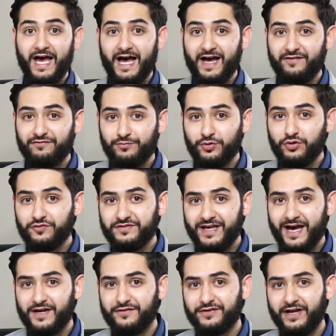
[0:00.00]
have moved
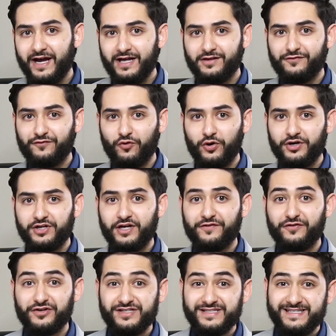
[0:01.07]
out of California
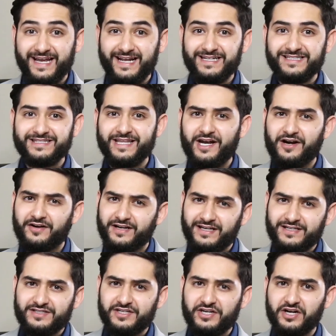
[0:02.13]
for states that are
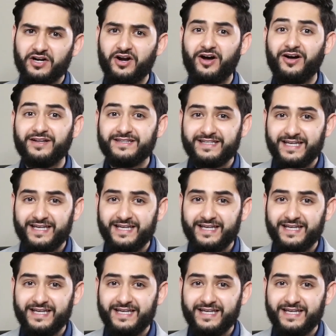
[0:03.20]
easier on